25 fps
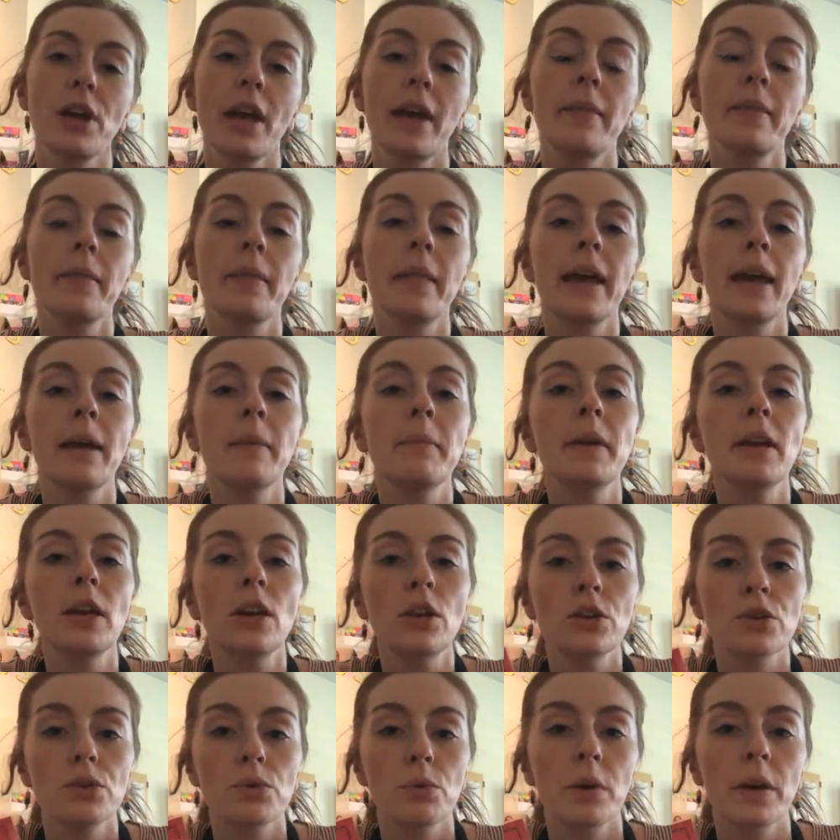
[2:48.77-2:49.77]
and they
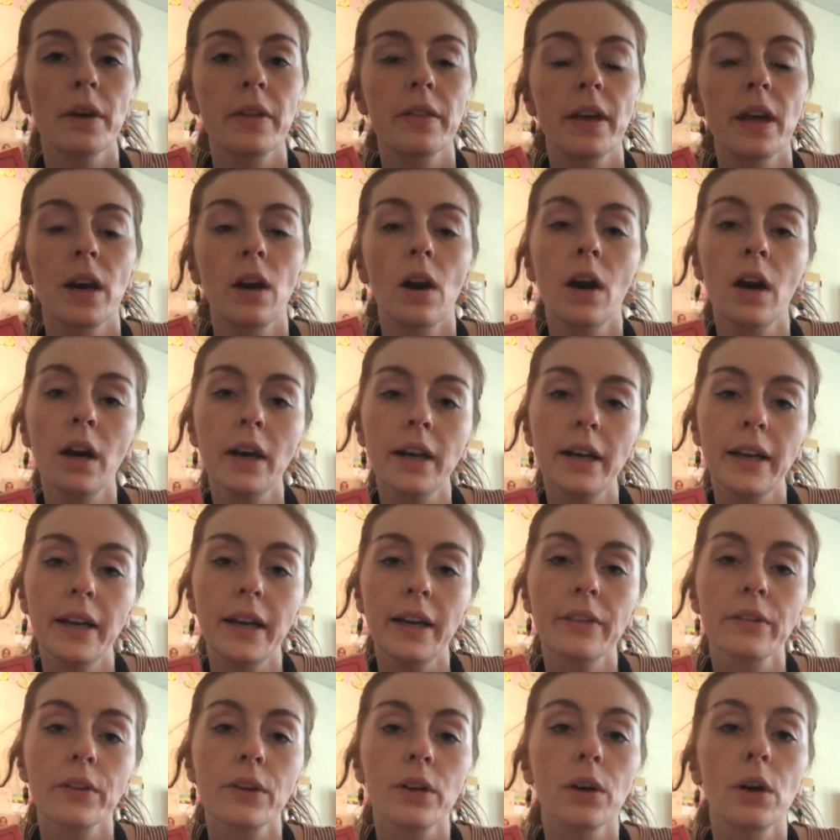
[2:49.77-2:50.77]
make sure that art
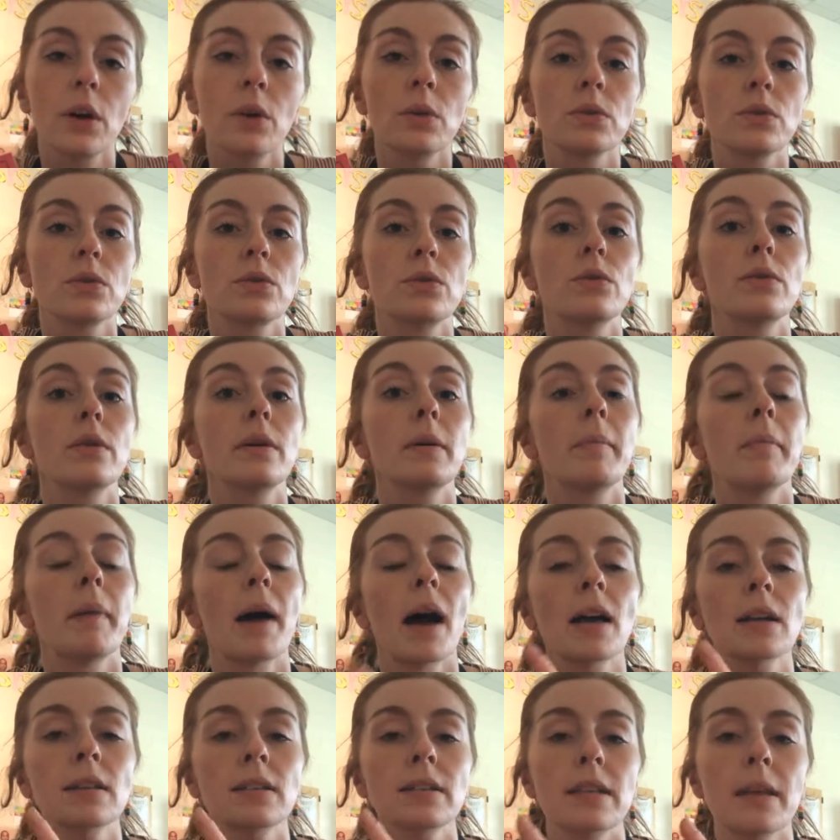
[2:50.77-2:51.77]
either goes to the
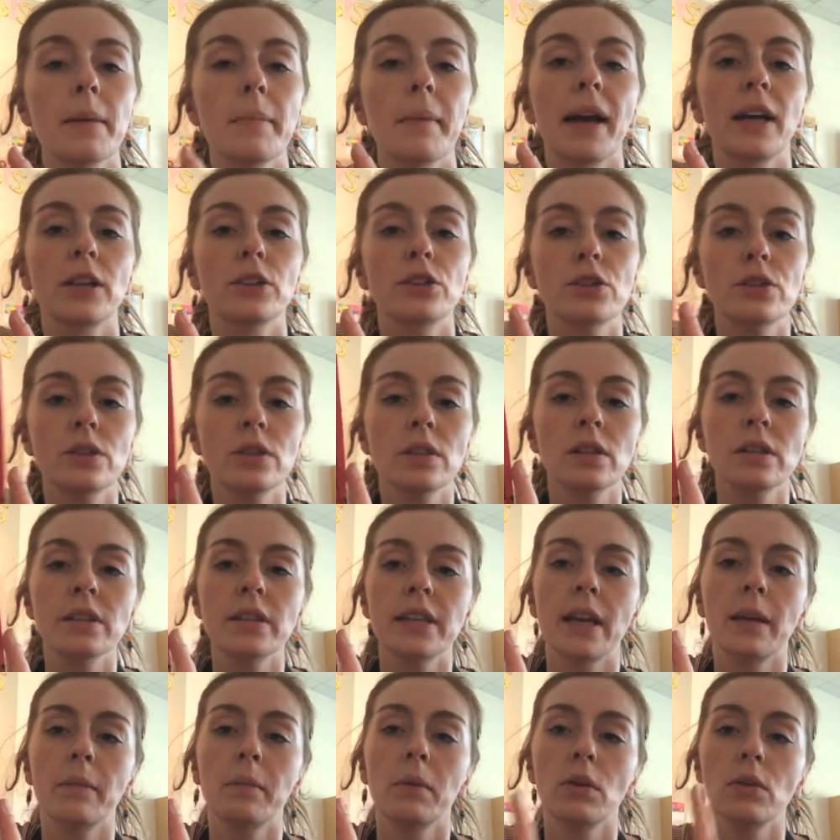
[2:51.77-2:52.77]
box that matches their
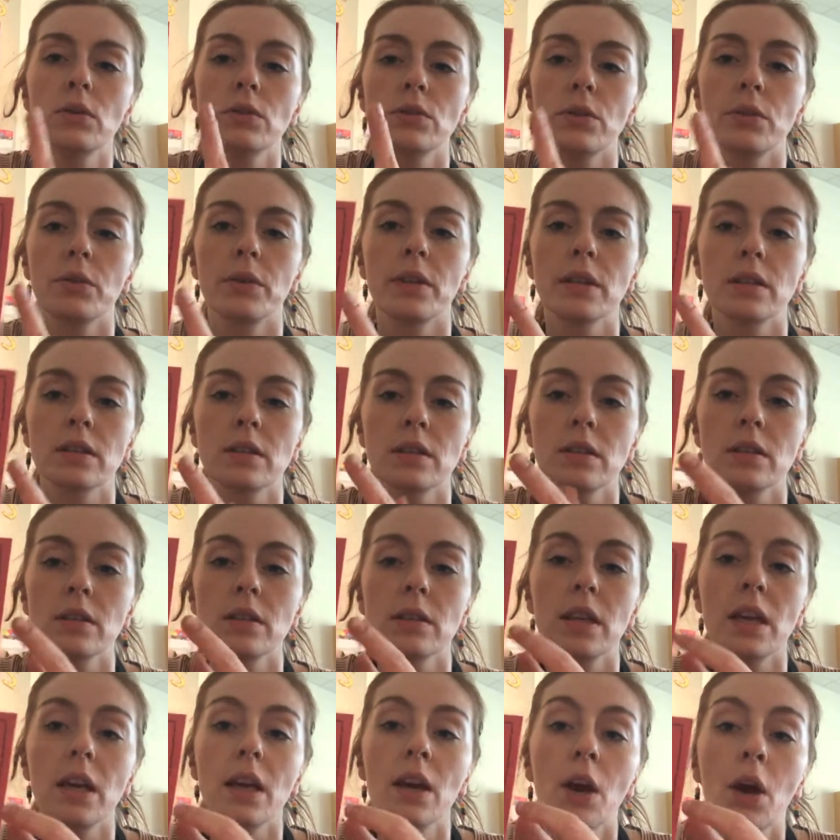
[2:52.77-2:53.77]
table, so this is
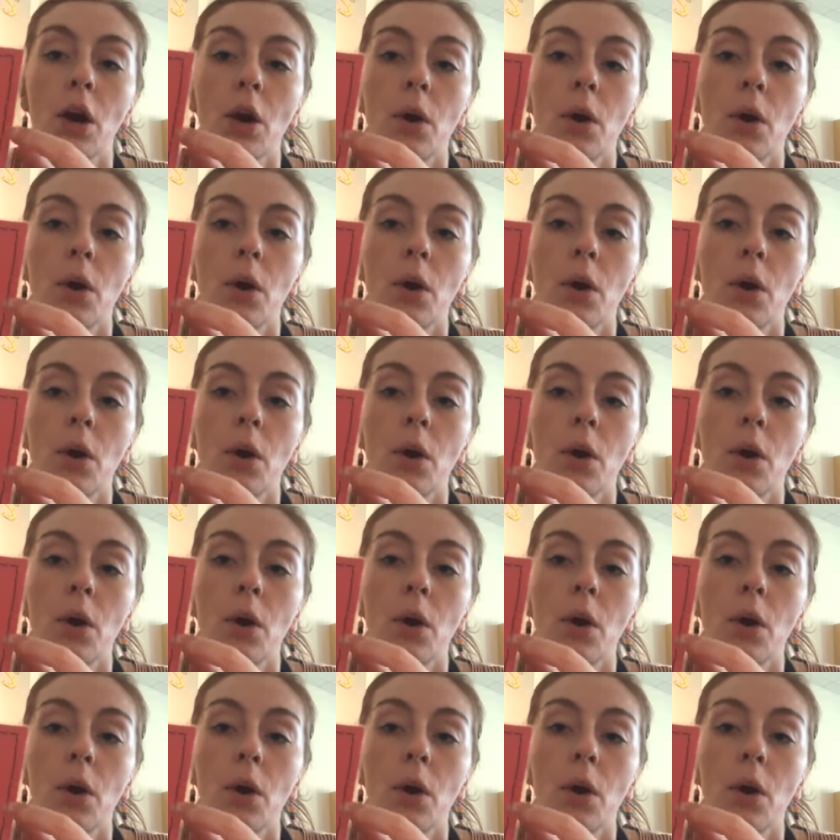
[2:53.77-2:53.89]
the